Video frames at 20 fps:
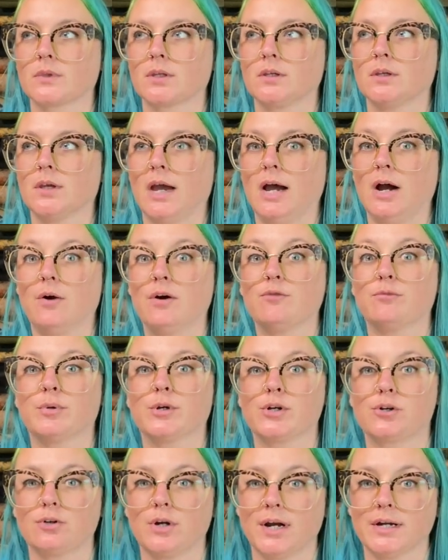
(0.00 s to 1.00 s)
how I've
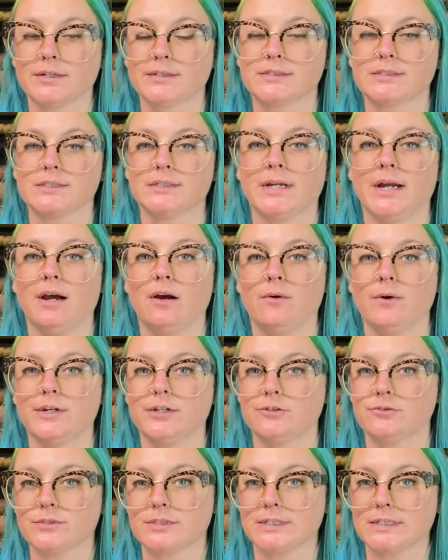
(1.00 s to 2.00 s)
progressed and how I
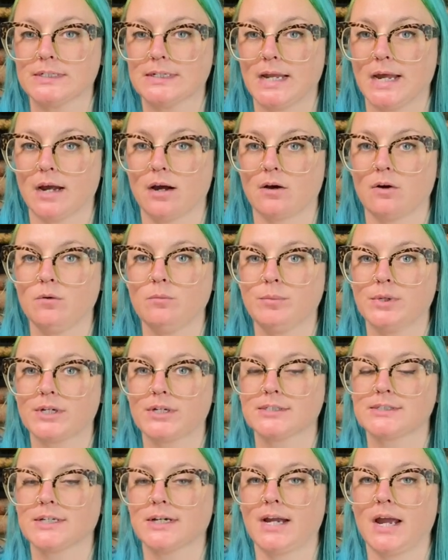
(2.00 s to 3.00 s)
use it now
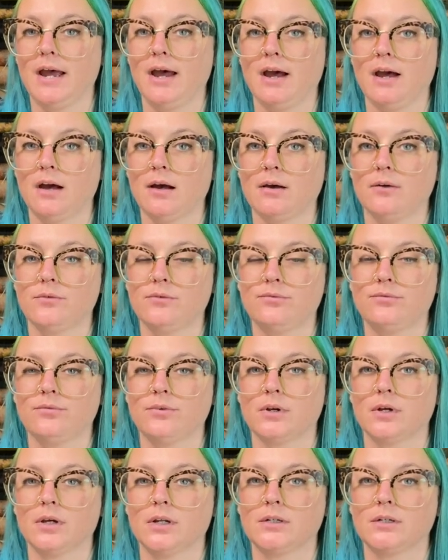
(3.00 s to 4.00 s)
because I have
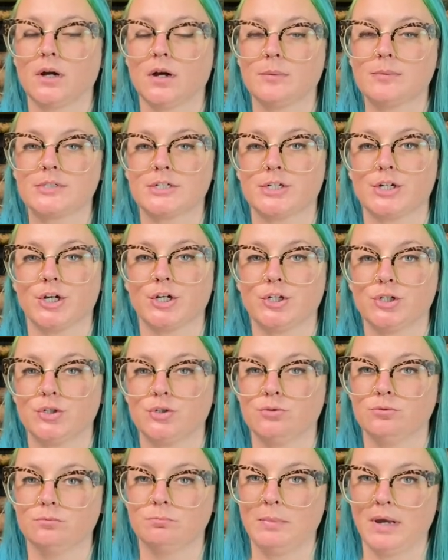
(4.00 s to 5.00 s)
adopted a
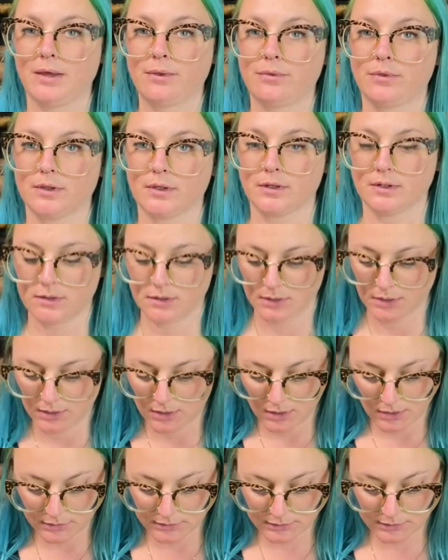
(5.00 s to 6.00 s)
new method.
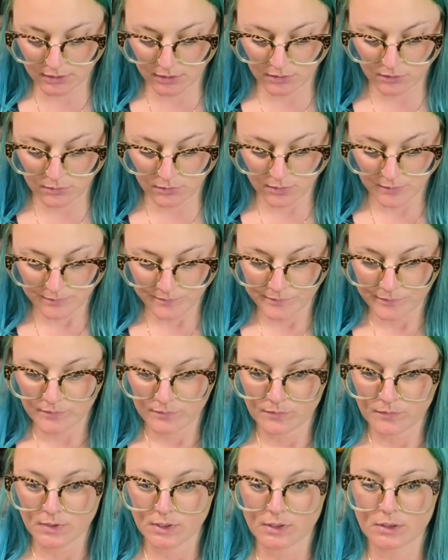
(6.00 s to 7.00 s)
So
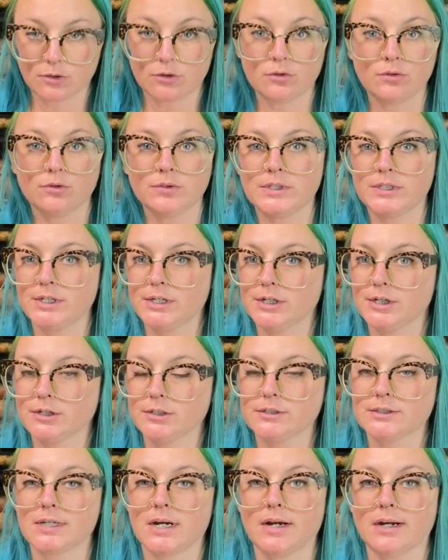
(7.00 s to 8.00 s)
through the
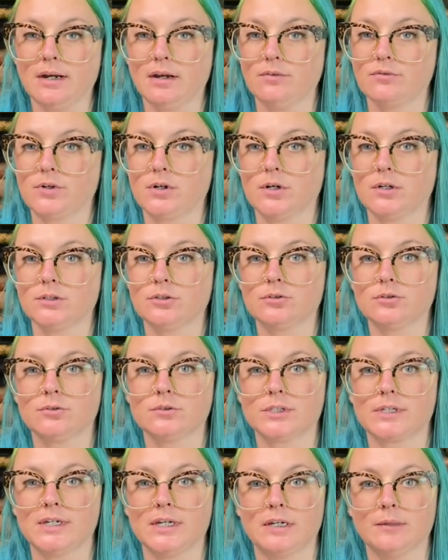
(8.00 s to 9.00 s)
years, I have gone through
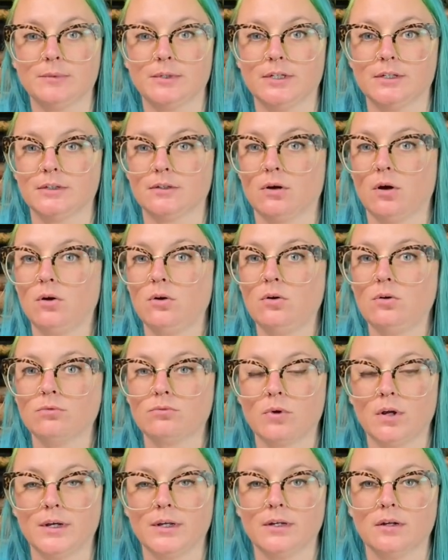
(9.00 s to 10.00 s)
the gamut, the whole
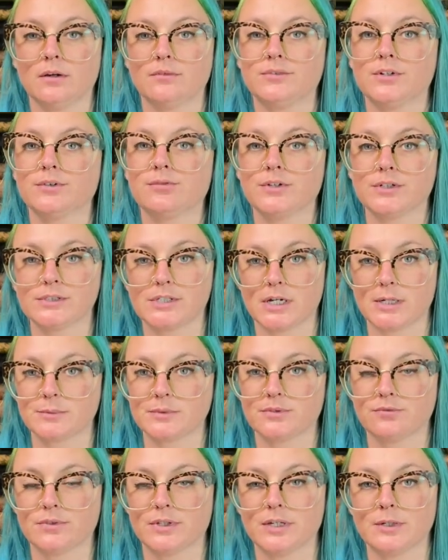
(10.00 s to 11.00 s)
run of different types
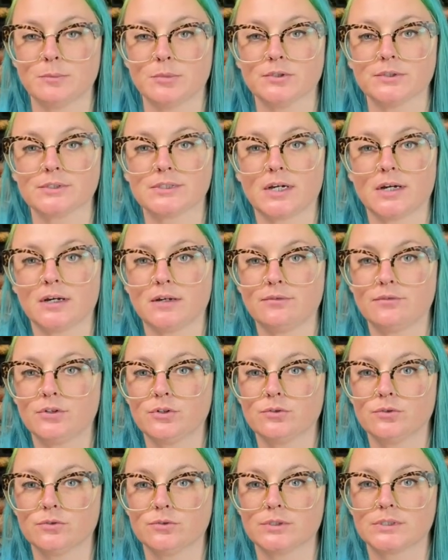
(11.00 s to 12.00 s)
of labels. I've
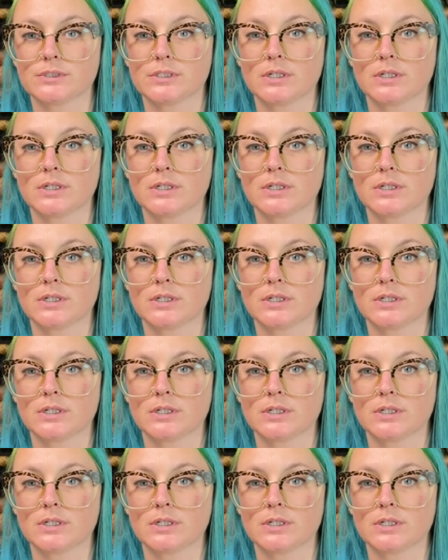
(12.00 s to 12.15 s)
used